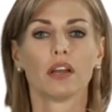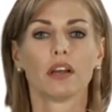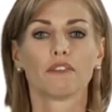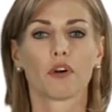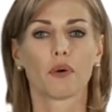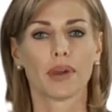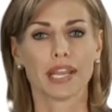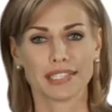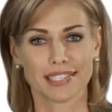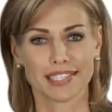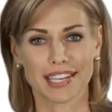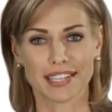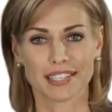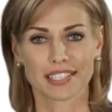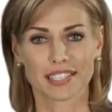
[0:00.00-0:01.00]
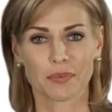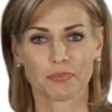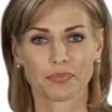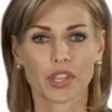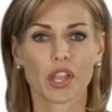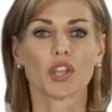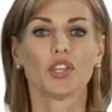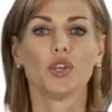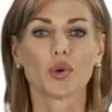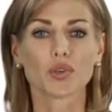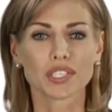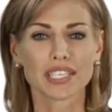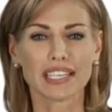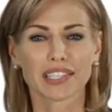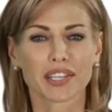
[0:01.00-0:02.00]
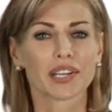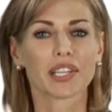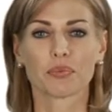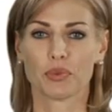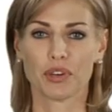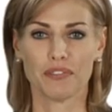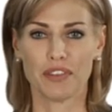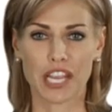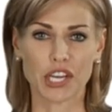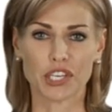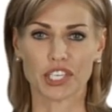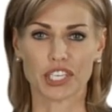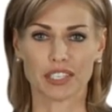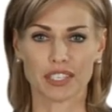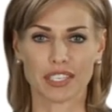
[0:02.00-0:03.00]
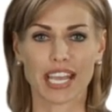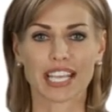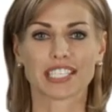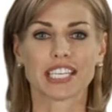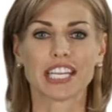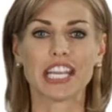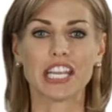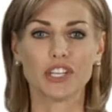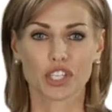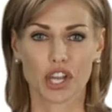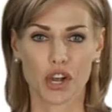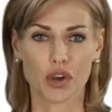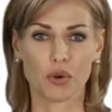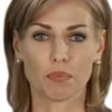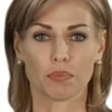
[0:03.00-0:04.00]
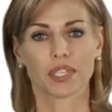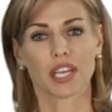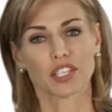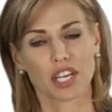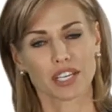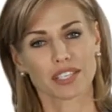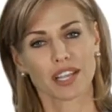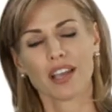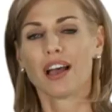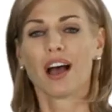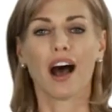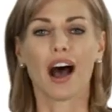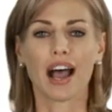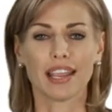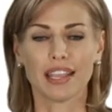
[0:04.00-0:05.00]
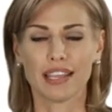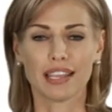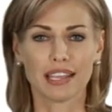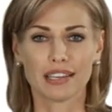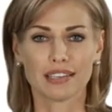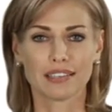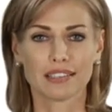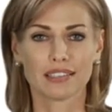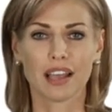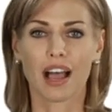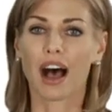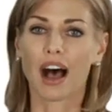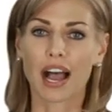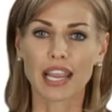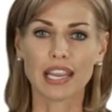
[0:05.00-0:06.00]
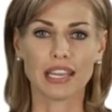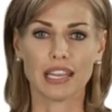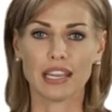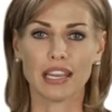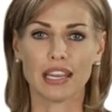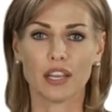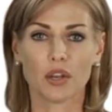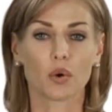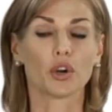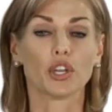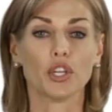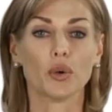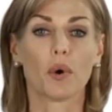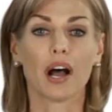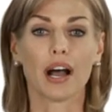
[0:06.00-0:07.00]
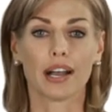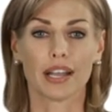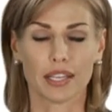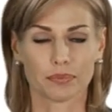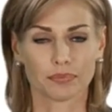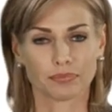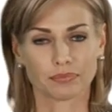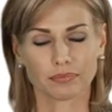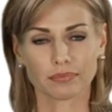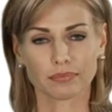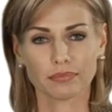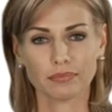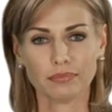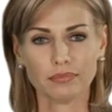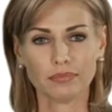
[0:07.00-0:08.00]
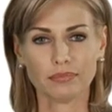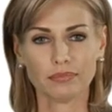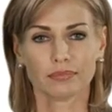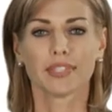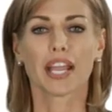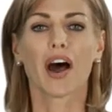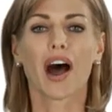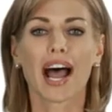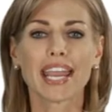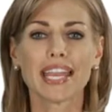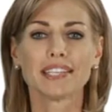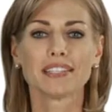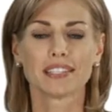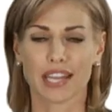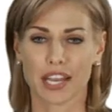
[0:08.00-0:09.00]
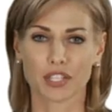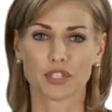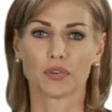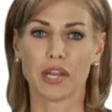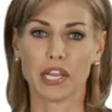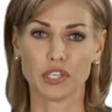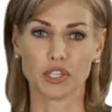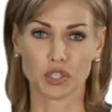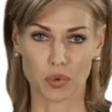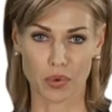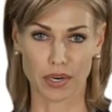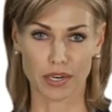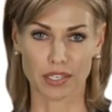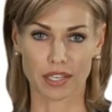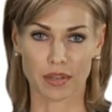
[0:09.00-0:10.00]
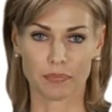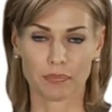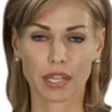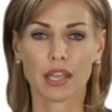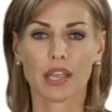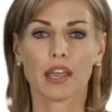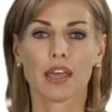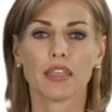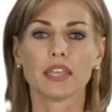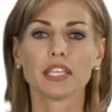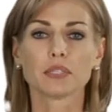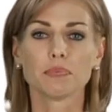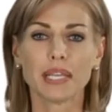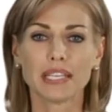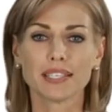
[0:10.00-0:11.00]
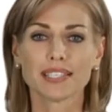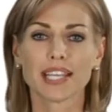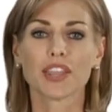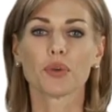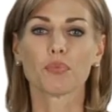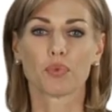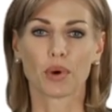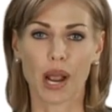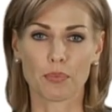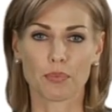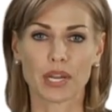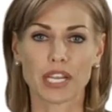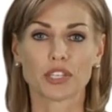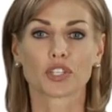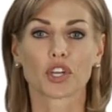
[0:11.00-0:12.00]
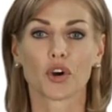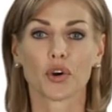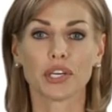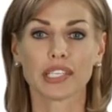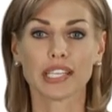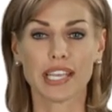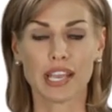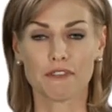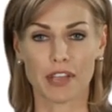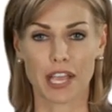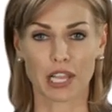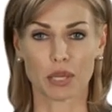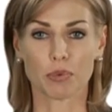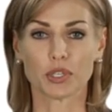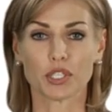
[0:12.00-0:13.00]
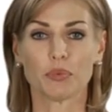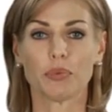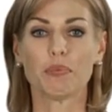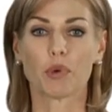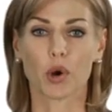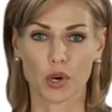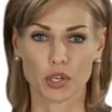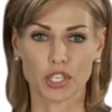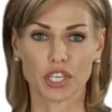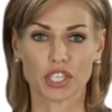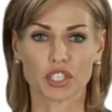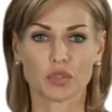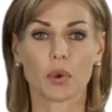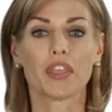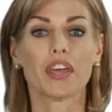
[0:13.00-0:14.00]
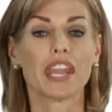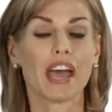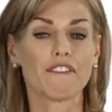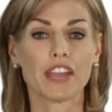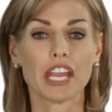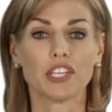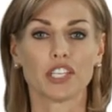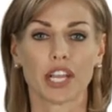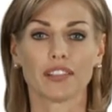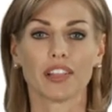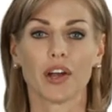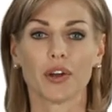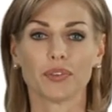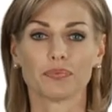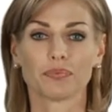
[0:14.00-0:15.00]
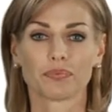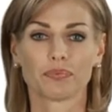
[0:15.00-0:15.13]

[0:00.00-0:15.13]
For instance, you'll see little abbreviations next to each home, such as IN, IE, or UI. Now, IN stands for insured. This means that the property is currently available to be purchased with an FHA loan.